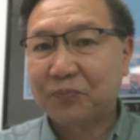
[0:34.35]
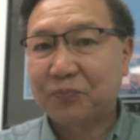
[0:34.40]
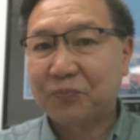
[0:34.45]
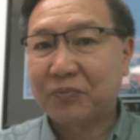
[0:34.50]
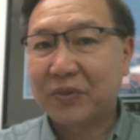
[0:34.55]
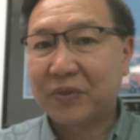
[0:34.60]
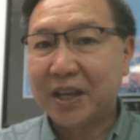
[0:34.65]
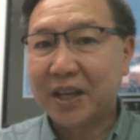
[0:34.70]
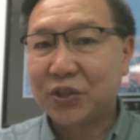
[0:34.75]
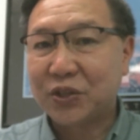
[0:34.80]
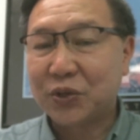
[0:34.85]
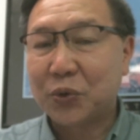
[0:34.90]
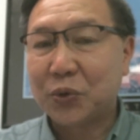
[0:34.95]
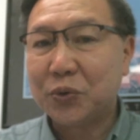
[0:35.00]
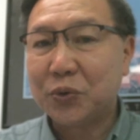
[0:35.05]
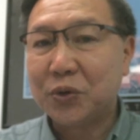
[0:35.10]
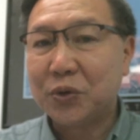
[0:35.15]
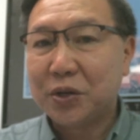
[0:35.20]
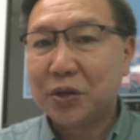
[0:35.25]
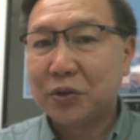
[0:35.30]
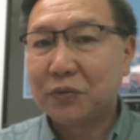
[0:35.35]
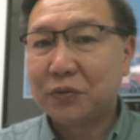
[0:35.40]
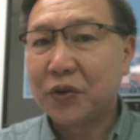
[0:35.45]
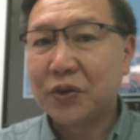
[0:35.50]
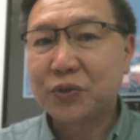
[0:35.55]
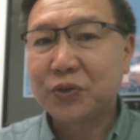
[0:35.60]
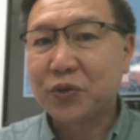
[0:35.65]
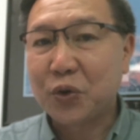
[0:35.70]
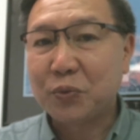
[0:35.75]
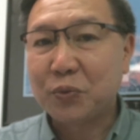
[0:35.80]
Okay, so the
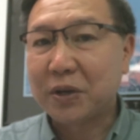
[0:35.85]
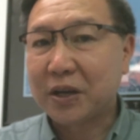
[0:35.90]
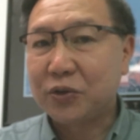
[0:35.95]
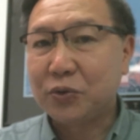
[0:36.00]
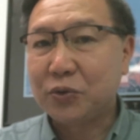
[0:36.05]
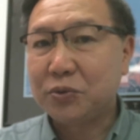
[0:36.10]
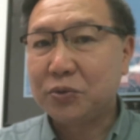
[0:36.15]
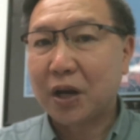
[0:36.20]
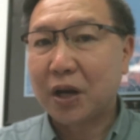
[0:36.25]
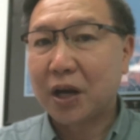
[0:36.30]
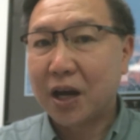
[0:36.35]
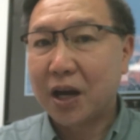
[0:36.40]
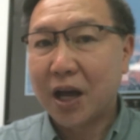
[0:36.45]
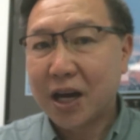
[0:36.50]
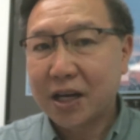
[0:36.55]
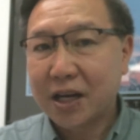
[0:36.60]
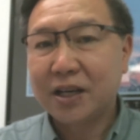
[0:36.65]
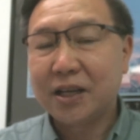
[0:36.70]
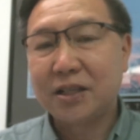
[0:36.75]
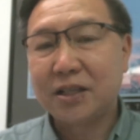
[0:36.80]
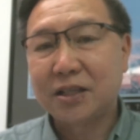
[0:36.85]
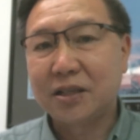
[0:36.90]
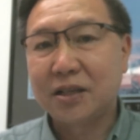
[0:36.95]
first term that used a lot is